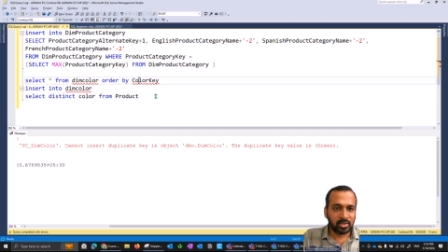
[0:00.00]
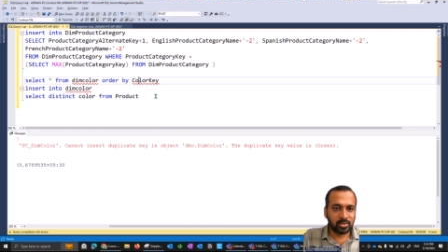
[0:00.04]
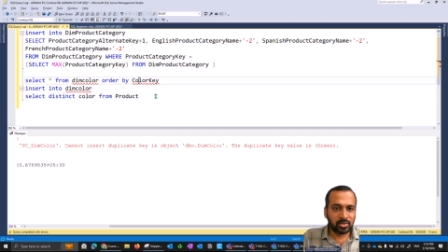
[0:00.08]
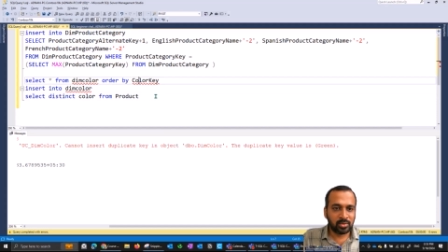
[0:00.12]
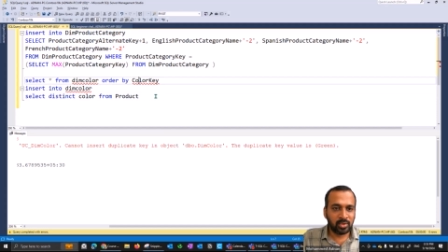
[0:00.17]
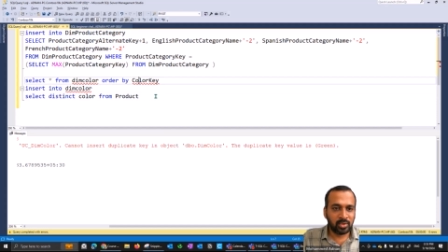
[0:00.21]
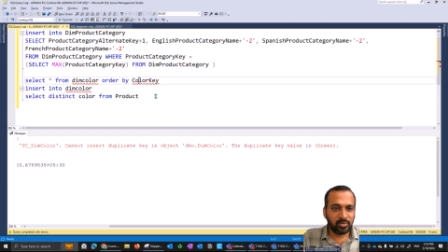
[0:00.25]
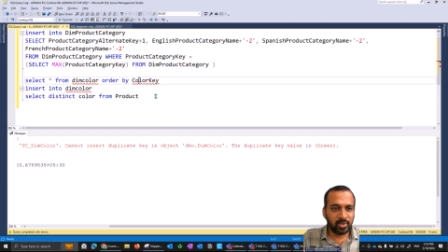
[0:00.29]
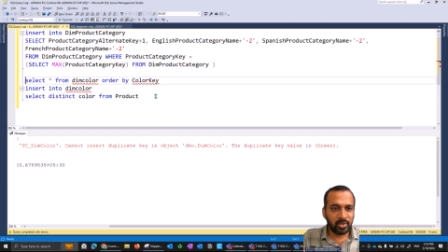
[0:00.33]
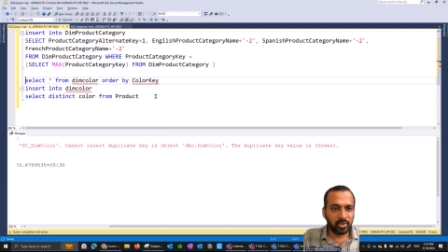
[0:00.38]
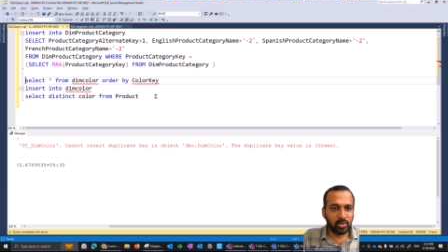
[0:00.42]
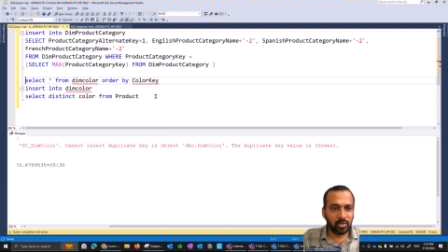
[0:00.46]

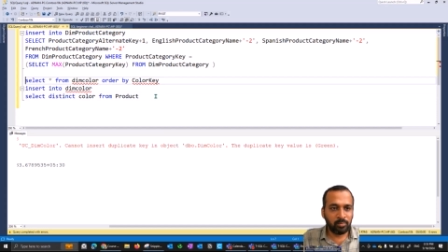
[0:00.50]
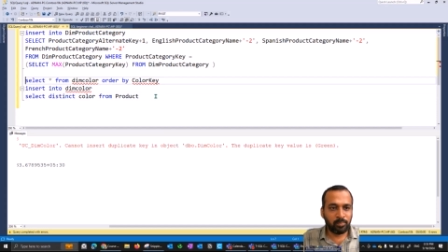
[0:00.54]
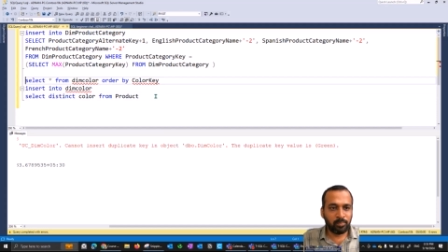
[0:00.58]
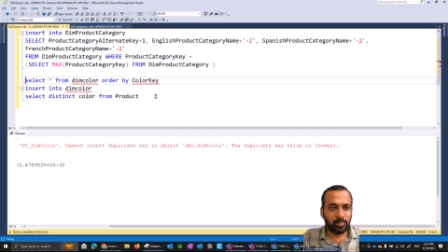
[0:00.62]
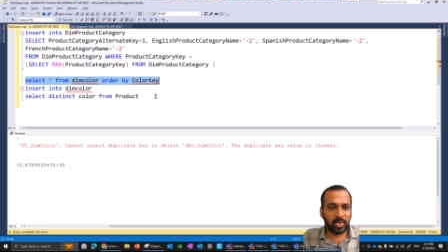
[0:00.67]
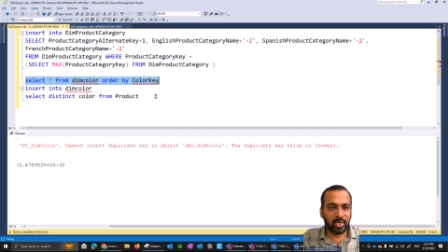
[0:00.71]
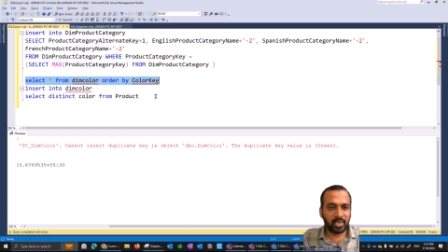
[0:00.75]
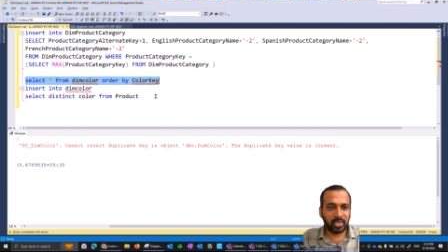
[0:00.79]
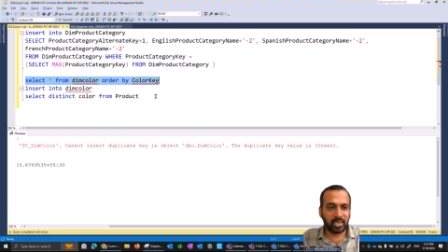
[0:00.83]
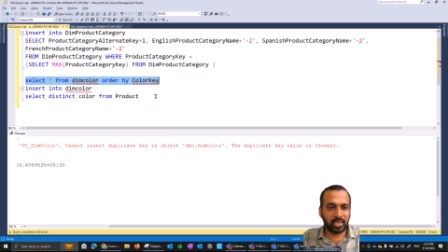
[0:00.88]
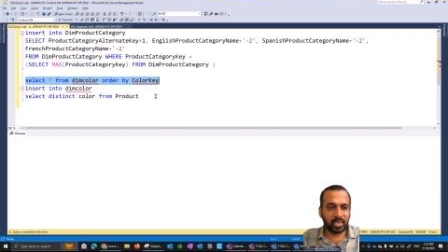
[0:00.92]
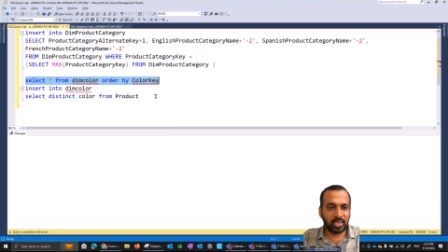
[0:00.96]
So if I look
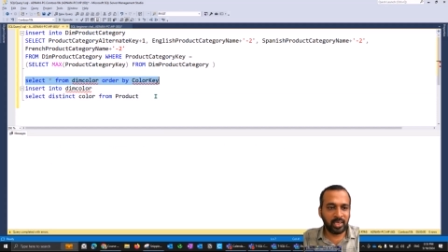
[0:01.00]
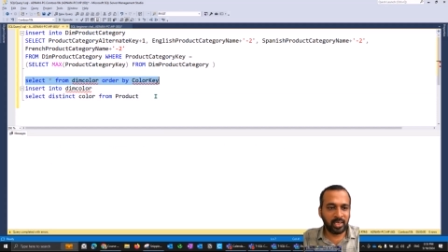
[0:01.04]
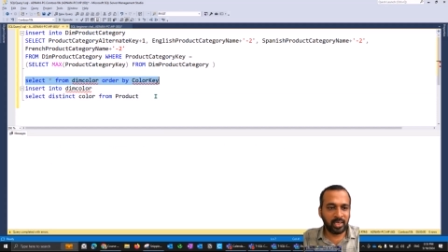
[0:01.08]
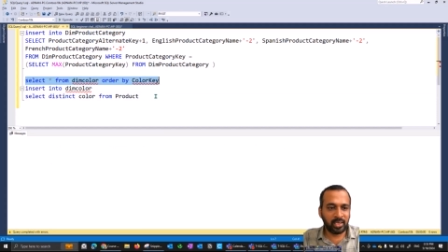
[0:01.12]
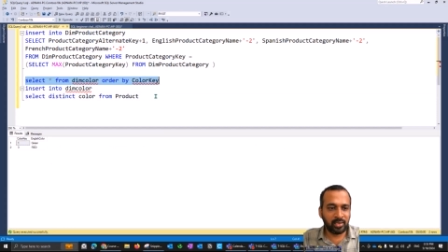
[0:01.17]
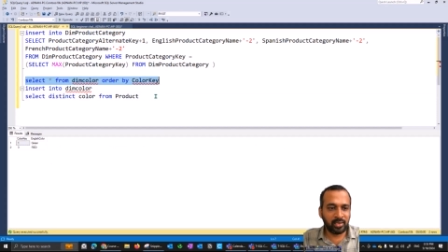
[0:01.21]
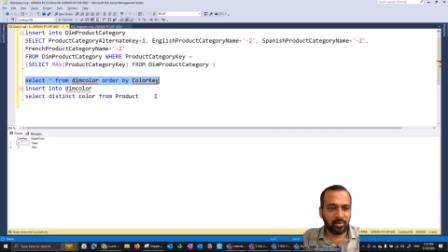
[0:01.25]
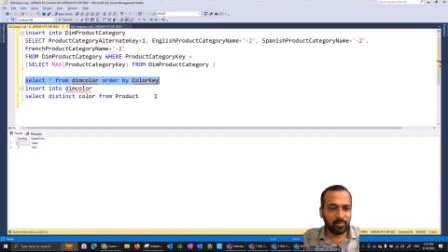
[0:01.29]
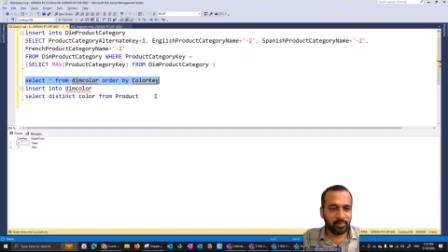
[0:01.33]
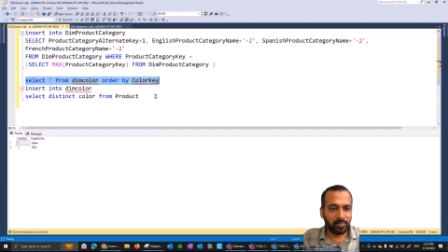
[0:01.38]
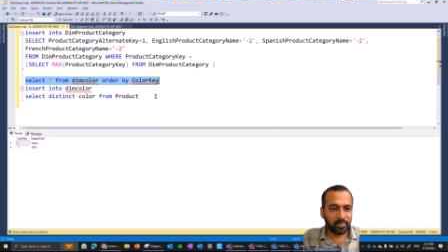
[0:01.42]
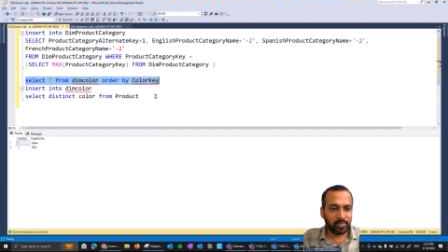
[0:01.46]
back
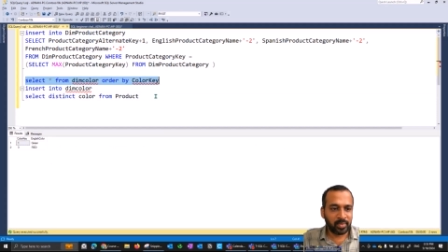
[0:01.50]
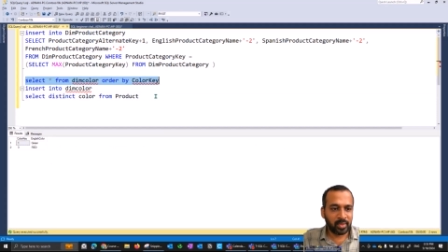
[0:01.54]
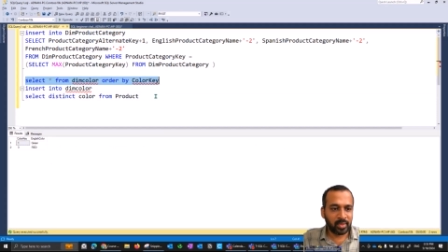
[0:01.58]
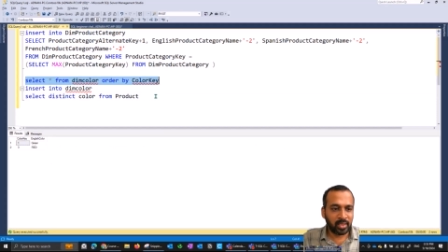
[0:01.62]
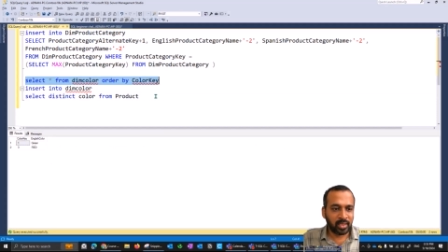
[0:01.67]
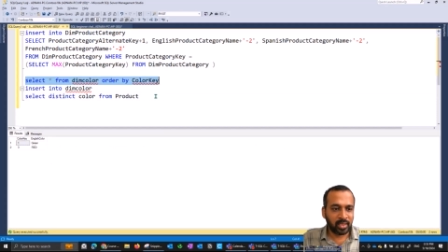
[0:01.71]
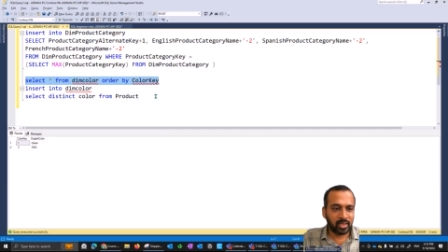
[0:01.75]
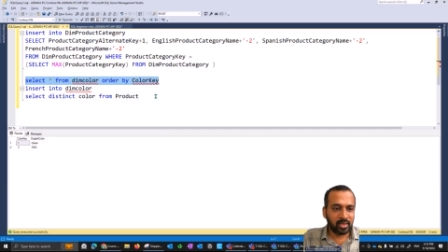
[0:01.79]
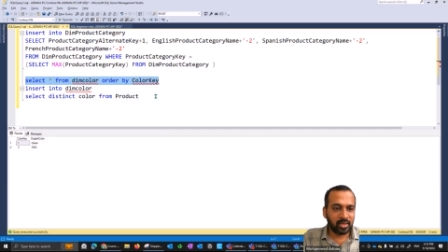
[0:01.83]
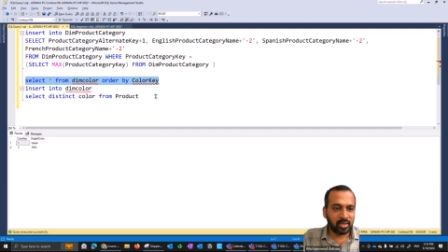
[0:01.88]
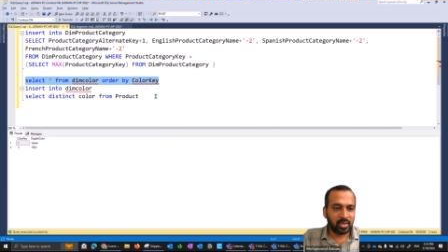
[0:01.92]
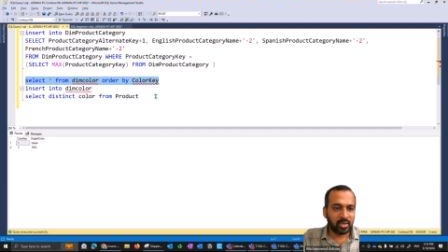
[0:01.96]
again,
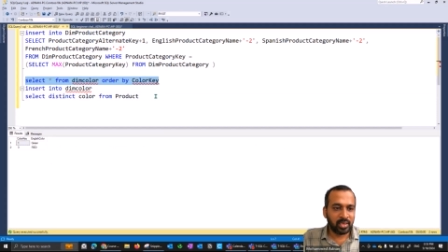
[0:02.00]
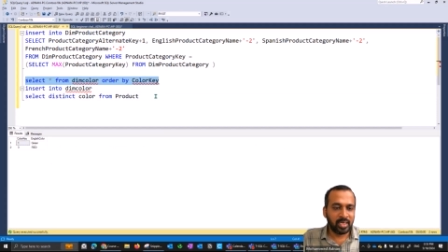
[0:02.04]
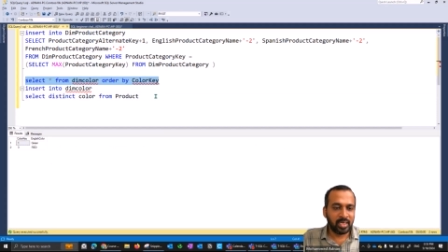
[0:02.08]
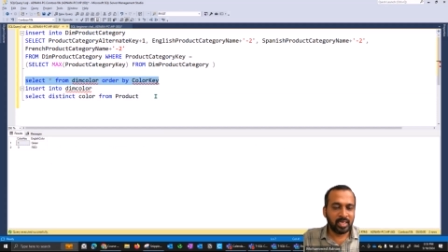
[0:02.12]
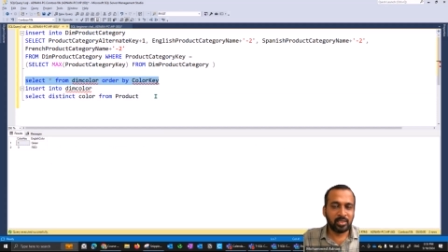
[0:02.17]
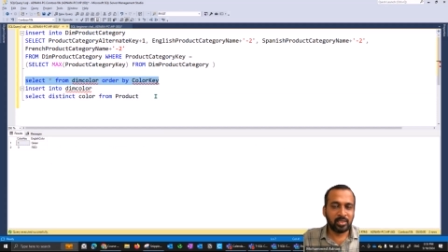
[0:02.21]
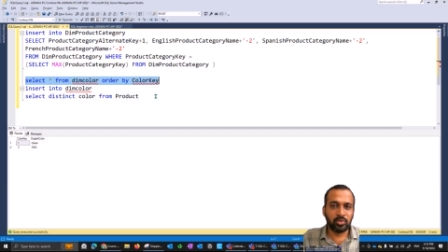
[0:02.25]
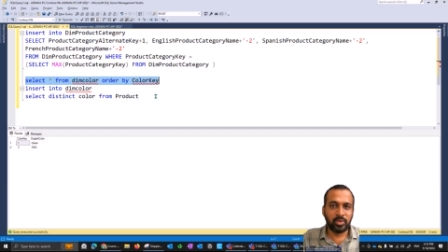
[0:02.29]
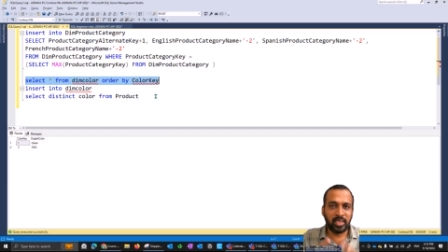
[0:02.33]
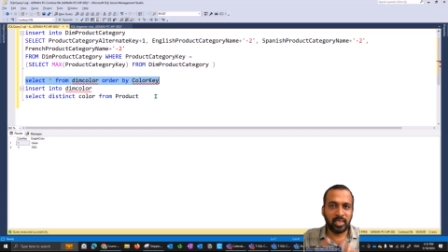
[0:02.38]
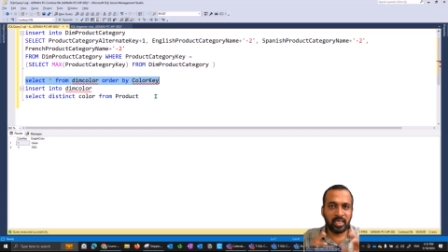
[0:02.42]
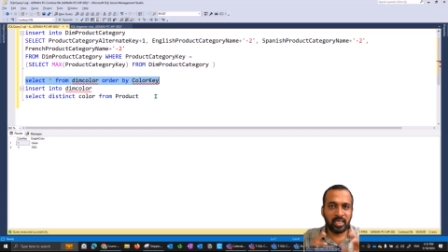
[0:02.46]

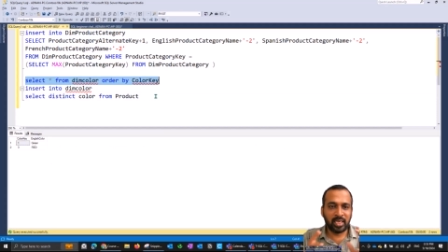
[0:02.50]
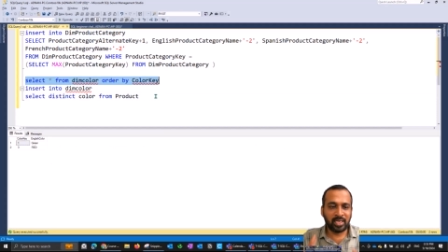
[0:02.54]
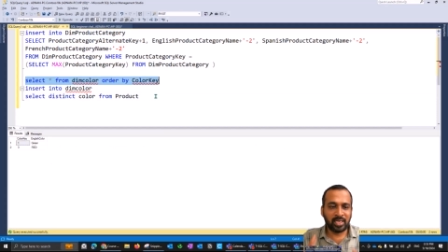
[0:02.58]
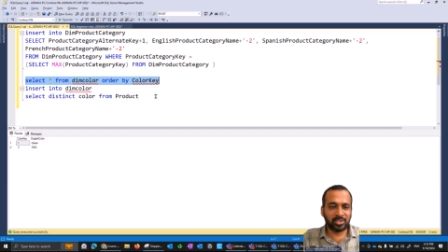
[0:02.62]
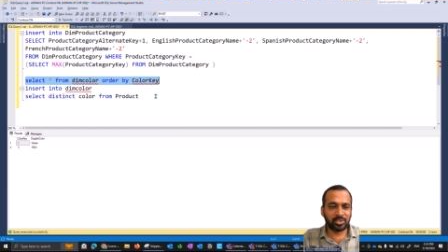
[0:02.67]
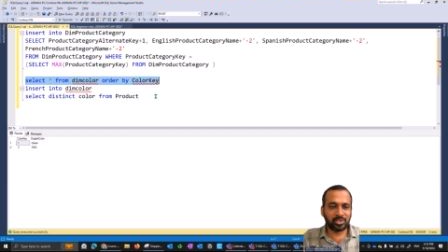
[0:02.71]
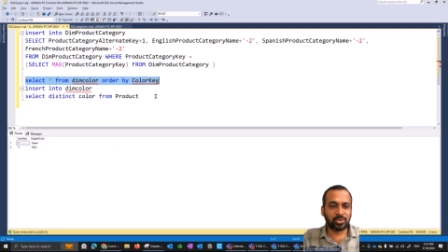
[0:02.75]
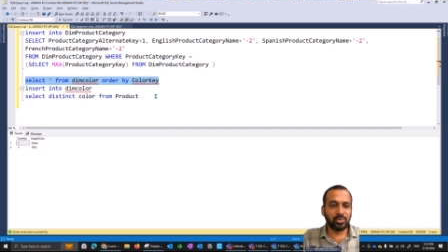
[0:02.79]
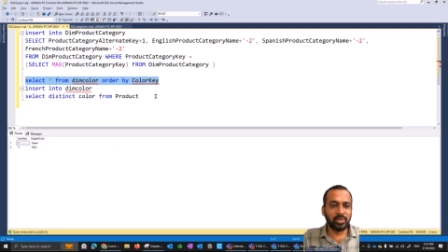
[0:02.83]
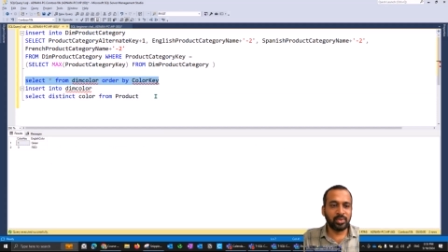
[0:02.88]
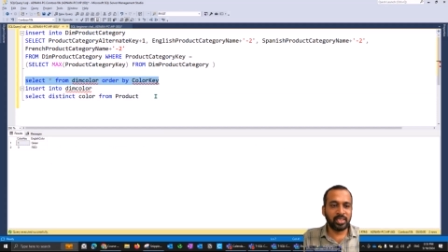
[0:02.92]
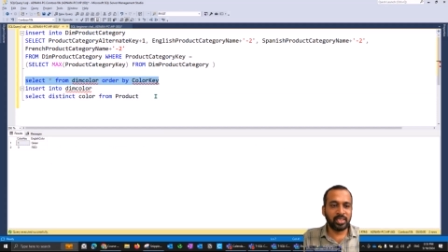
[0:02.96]
it only
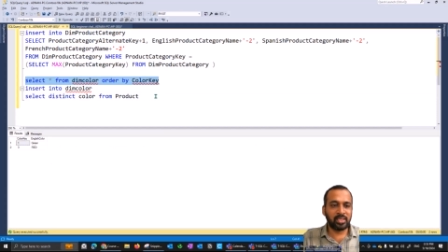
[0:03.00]
has two